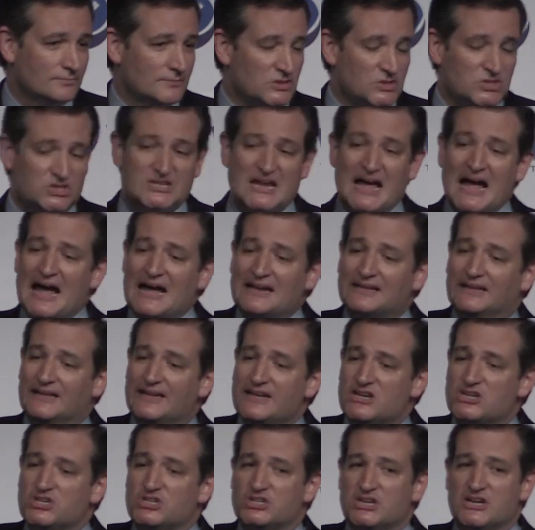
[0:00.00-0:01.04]

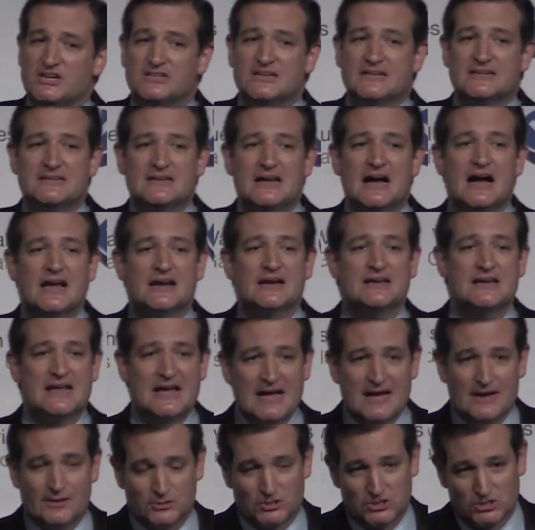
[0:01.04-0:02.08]
Sadly, she did not
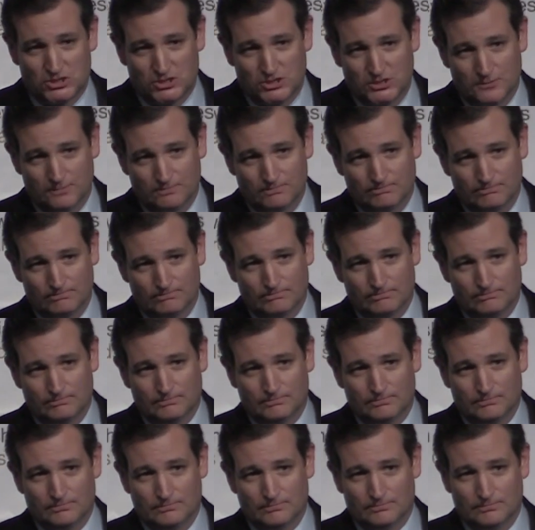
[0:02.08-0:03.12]
announce
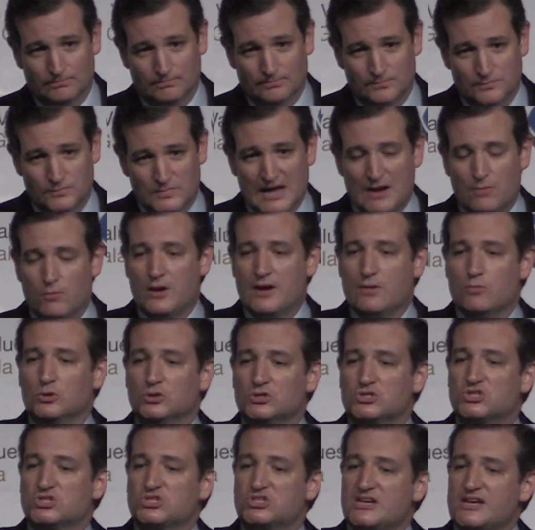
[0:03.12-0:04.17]
that we will
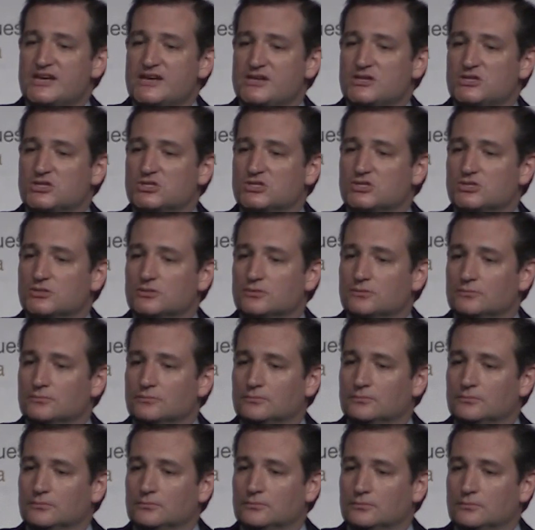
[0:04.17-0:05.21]
cease
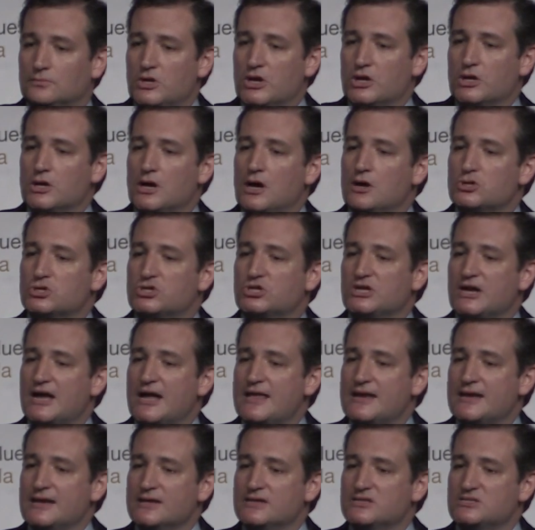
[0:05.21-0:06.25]

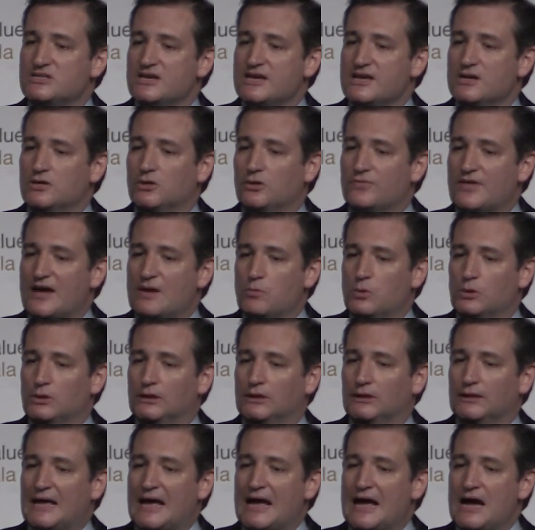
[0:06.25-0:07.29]
negotiating a deal that will
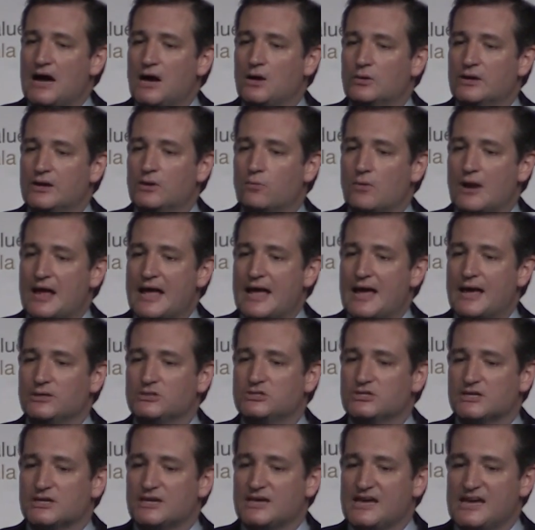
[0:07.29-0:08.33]
allow Iran
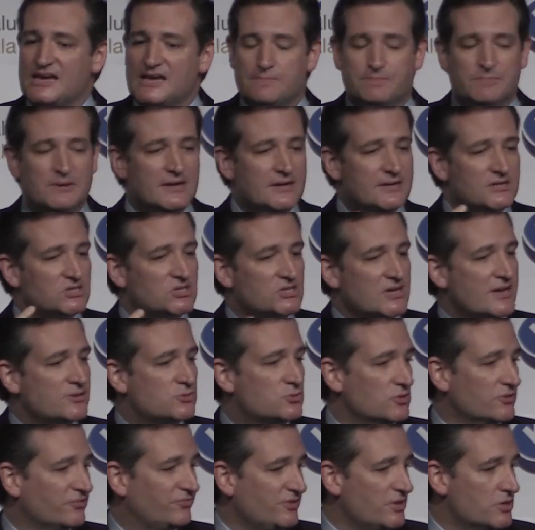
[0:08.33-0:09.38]
to keep
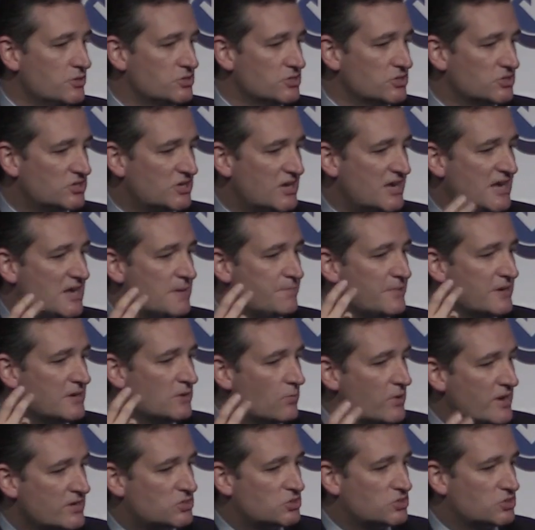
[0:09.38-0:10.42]
centrifuges, keep
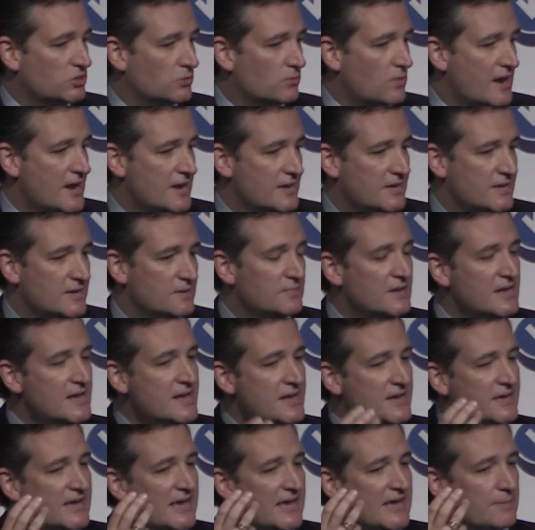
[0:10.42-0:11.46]
enriched uranium,
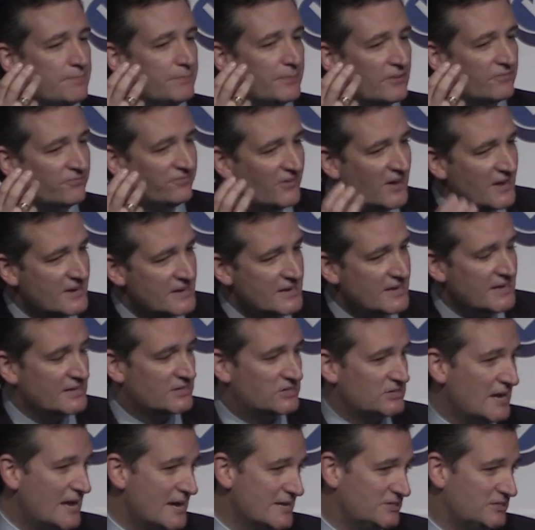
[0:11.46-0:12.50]
keep funding
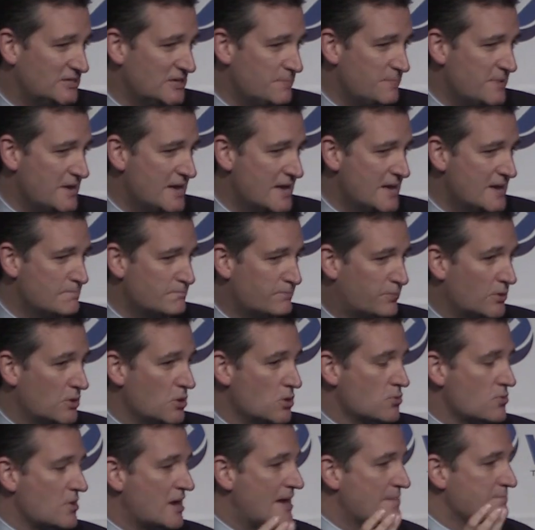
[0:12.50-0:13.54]
its ICBM
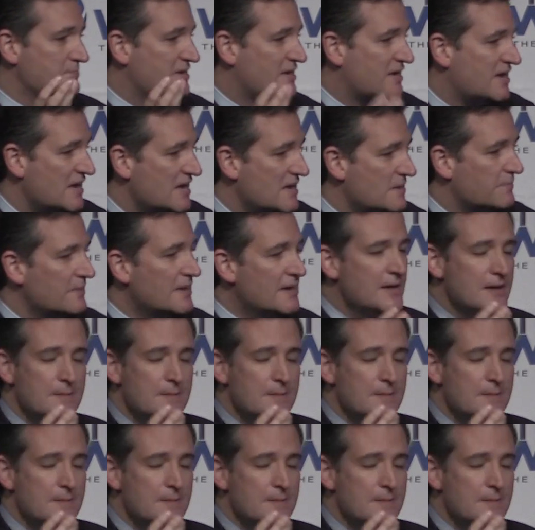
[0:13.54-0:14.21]
program, keep